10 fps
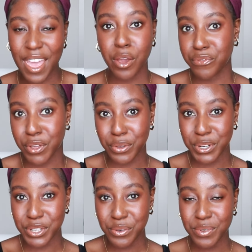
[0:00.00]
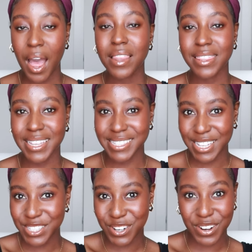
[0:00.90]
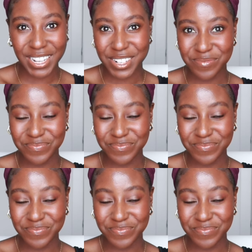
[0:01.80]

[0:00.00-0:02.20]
Without further ado, let's get started.